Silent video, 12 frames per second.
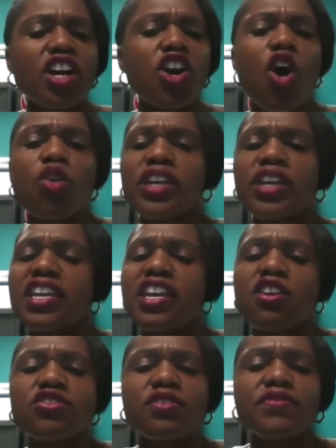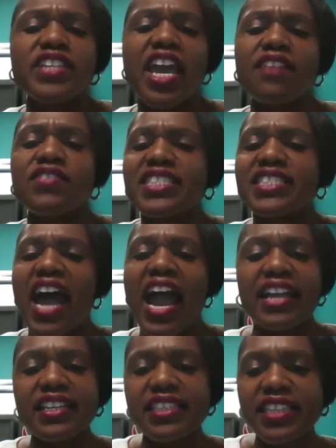golden years of David's
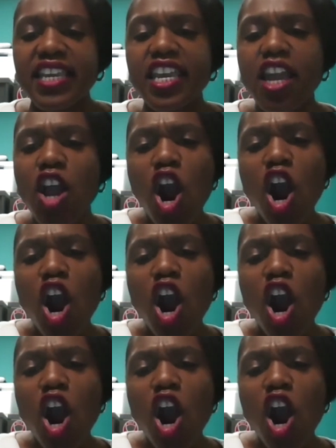dynasty,